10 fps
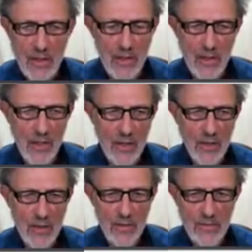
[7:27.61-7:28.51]

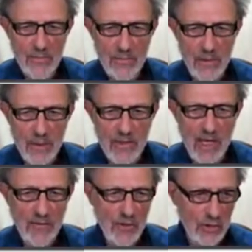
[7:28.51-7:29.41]
are
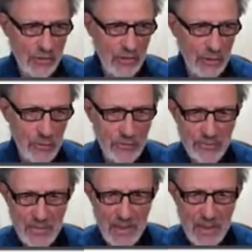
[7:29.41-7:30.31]
novel to you.
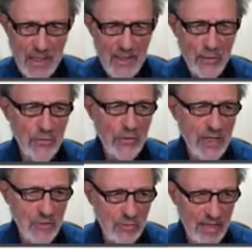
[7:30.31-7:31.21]
And you should
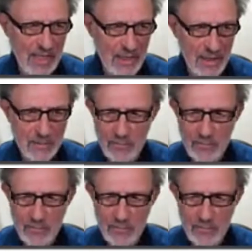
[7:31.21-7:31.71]
extend it.